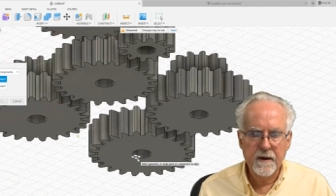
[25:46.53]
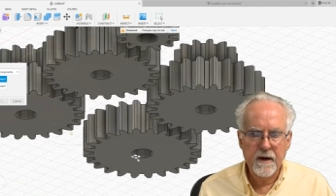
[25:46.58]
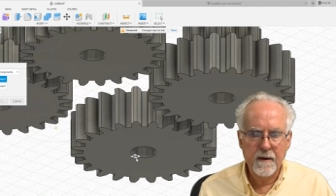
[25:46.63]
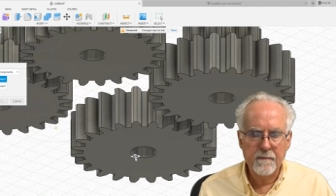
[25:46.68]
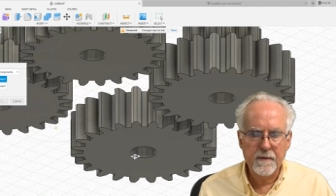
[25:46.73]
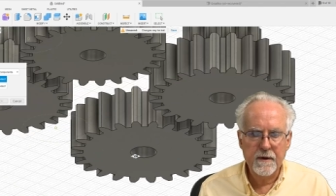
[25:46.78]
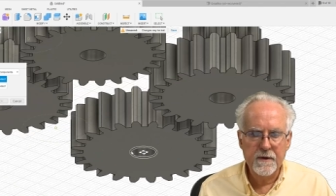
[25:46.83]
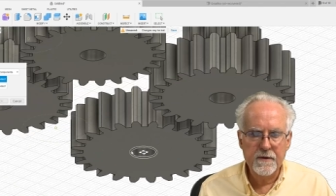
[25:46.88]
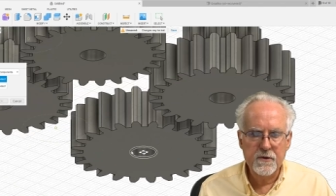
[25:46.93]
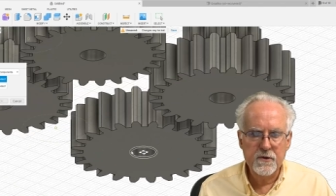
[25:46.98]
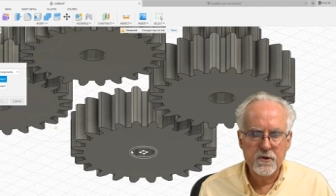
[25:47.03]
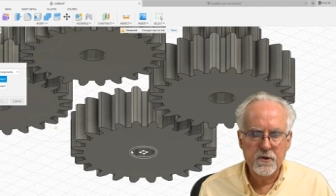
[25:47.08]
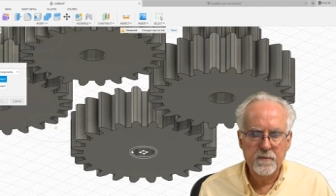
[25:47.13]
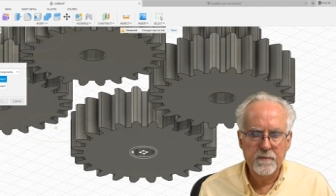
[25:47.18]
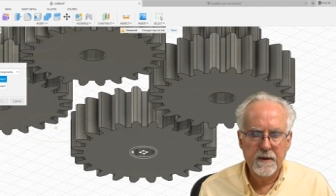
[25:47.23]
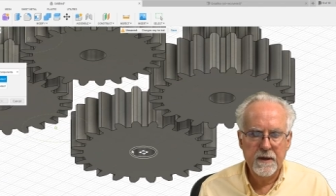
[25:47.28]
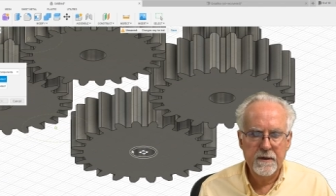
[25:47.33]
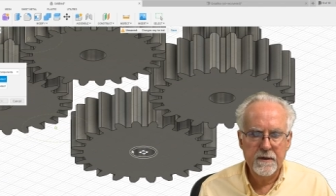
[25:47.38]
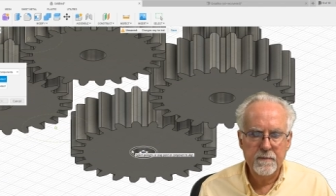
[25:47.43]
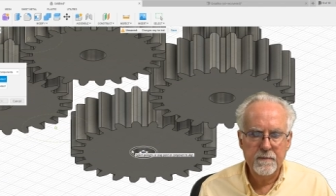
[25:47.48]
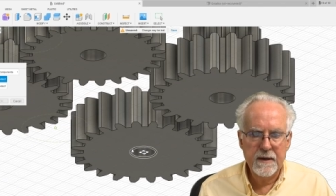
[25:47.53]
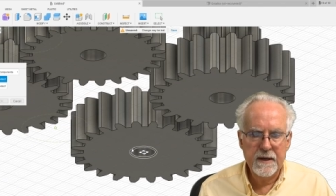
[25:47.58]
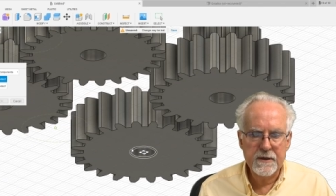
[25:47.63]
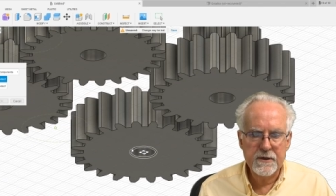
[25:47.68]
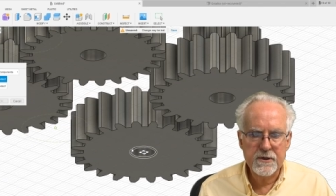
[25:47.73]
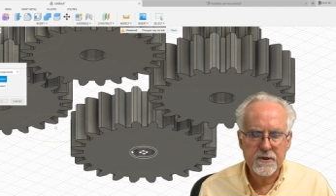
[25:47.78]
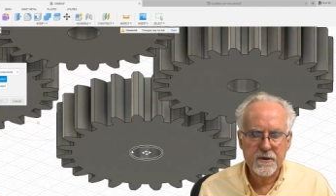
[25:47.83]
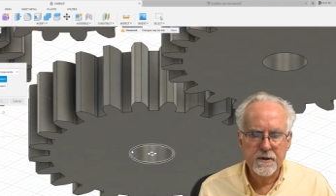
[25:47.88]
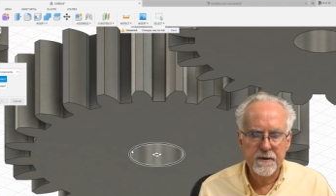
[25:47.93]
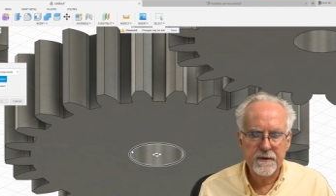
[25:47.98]
I'm going to zoom in to make
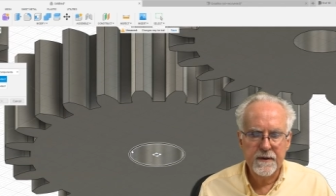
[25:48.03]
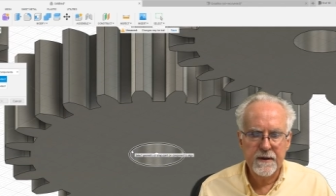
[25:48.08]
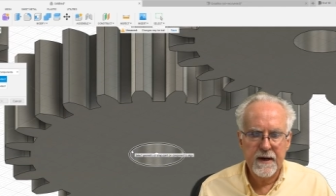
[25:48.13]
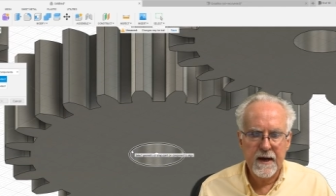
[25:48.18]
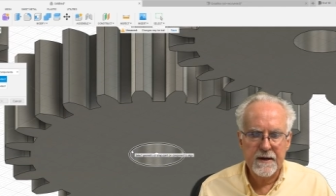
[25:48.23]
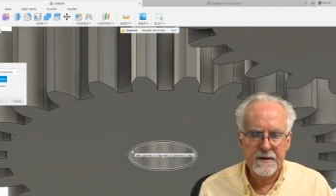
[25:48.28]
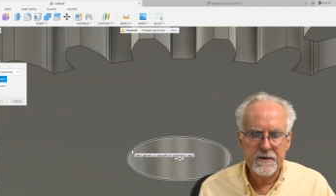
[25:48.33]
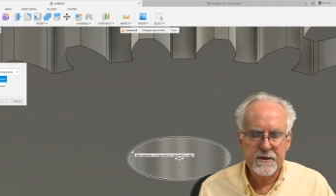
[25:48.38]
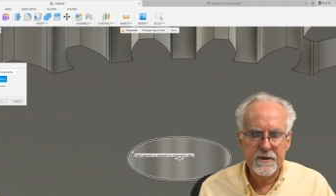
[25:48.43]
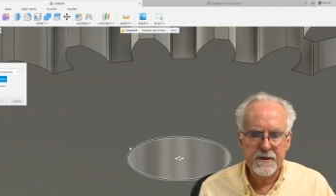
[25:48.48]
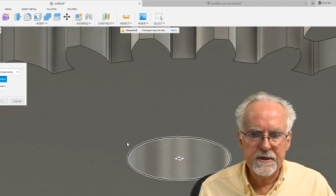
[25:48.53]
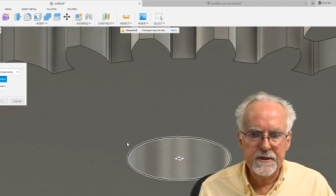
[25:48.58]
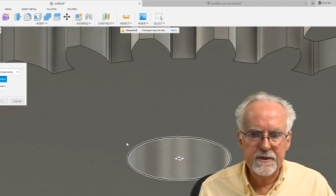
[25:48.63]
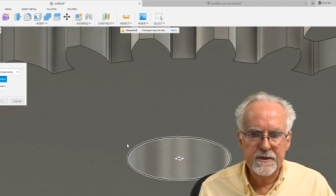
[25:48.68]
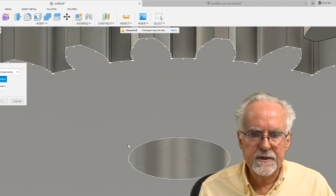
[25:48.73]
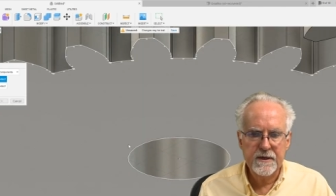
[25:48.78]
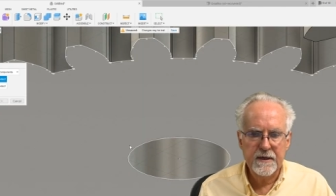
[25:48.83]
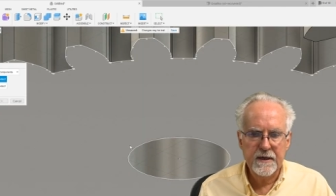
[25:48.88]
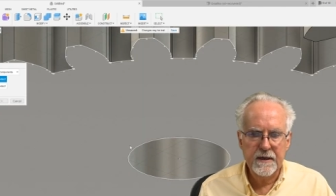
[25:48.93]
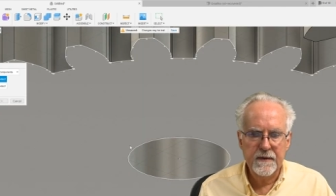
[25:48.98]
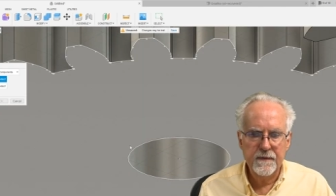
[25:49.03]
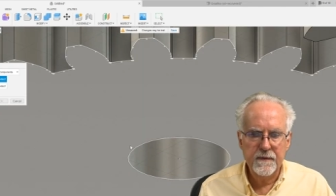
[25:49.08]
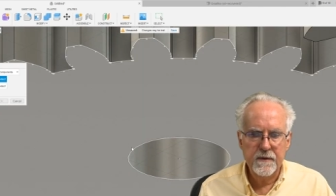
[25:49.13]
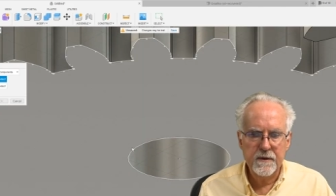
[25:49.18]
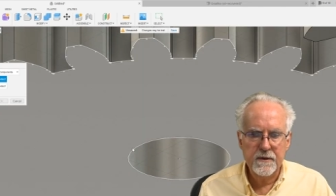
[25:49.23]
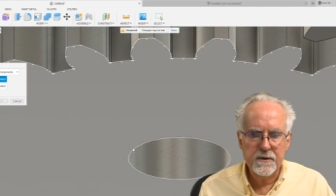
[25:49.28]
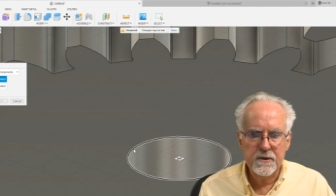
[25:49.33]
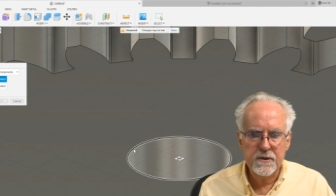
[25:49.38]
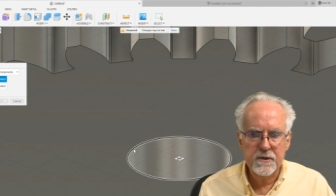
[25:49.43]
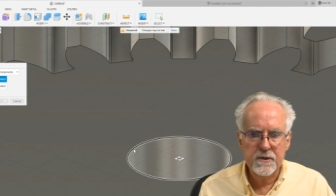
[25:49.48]
sure that I just get the
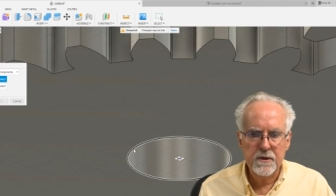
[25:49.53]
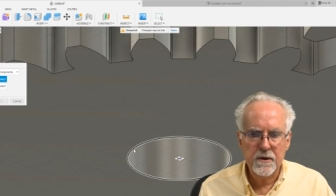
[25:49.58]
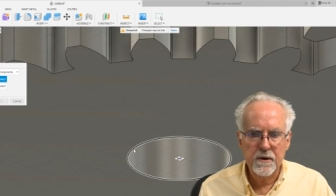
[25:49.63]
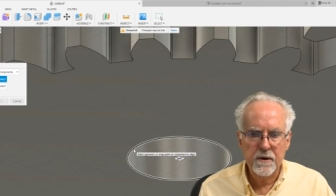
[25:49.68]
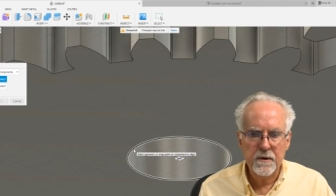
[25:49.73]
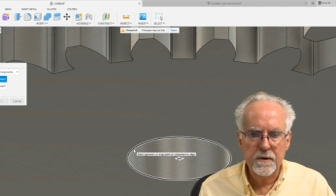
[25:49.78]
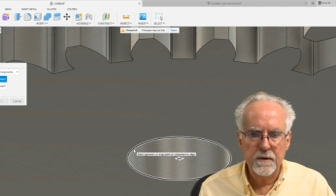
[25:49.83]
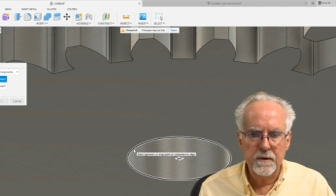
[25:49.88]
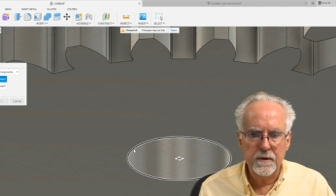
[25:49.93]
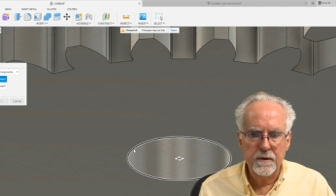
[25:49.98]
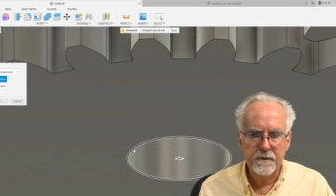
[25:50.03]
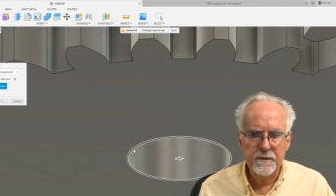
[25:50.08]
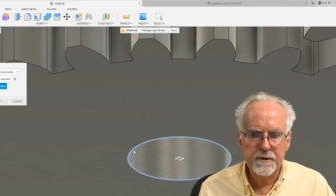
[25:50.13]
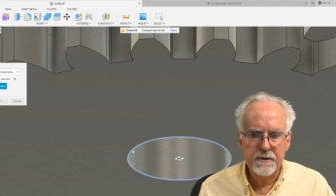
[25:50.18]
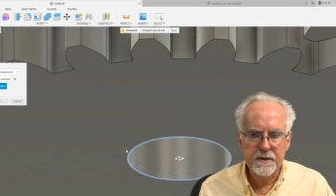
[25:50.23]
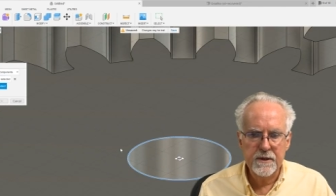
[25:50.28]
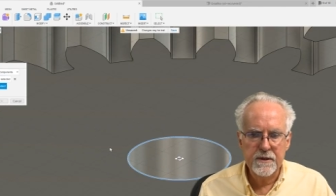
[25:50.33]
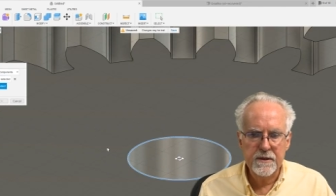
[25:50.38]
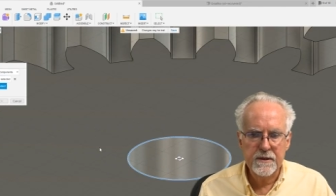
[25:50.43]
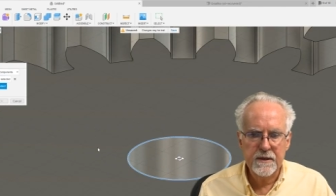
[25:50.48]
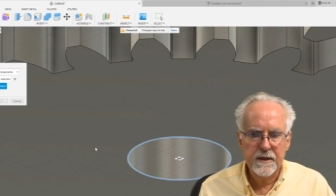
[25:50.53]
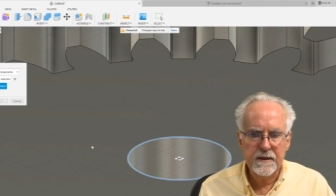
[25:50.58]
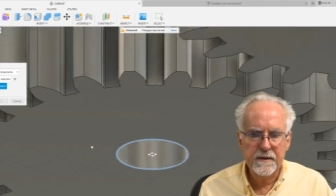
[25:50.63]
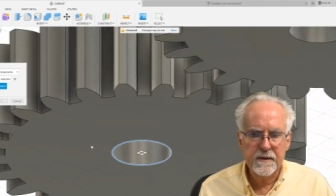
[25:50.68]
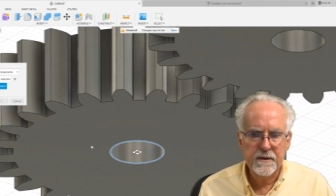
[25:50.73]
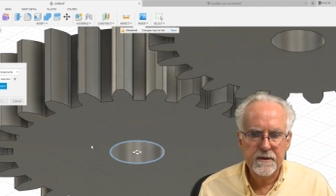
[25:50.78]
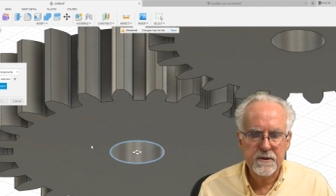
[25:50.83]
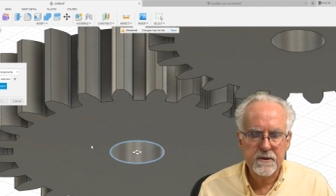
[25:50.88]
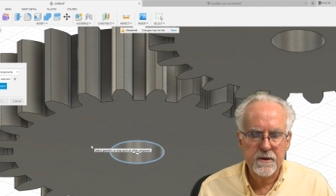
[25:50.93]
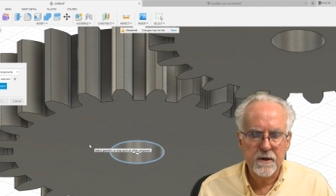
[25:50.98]
circle, just get
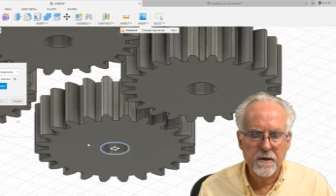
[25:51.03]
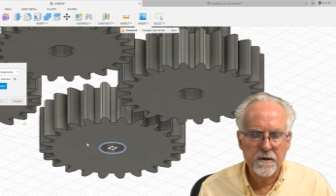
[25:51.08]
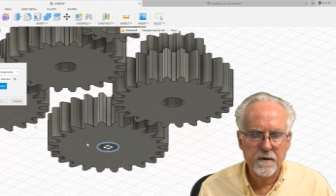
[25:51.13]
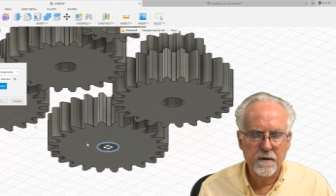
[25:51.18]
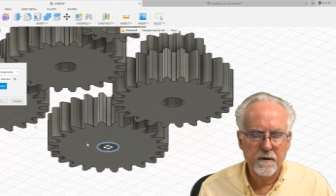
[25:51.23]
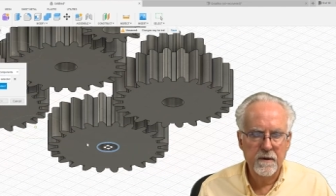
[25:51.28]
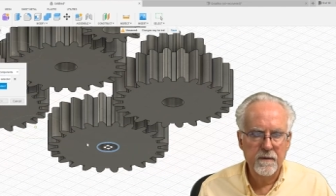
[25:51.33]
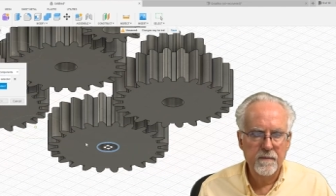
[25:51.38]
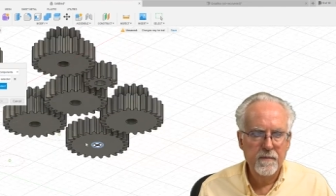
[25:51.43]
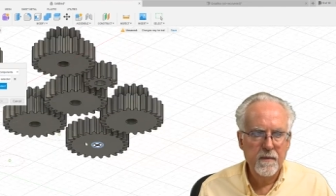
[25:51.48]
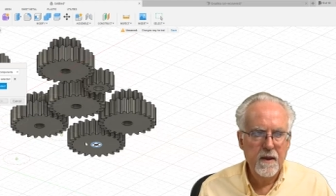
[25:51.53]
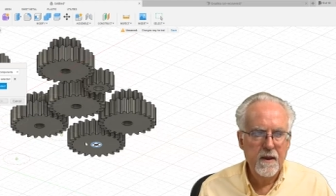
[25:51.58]
the circle,